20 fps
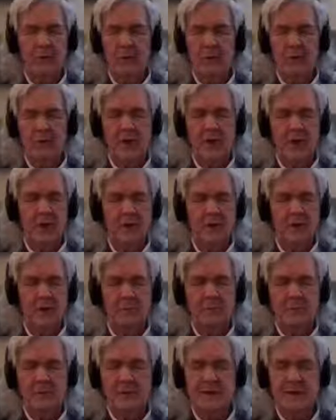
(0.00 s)
however that
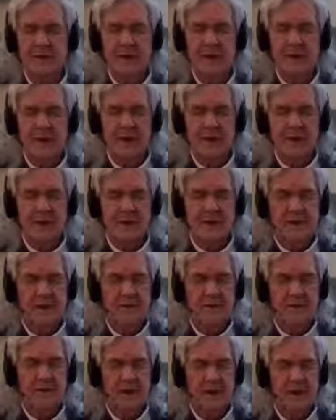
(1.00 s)
comes.
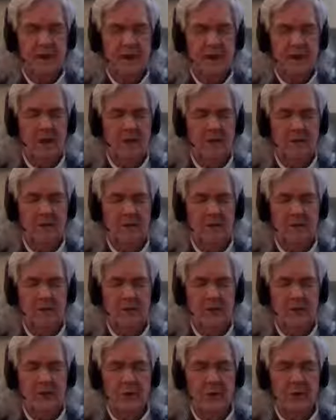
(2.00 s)
Staring at a candle,
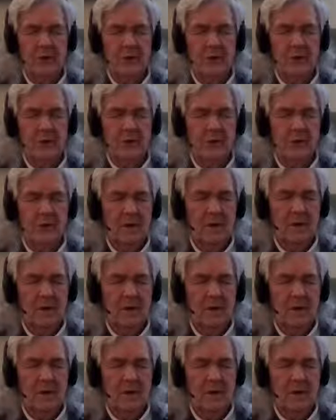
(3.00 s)
yoga,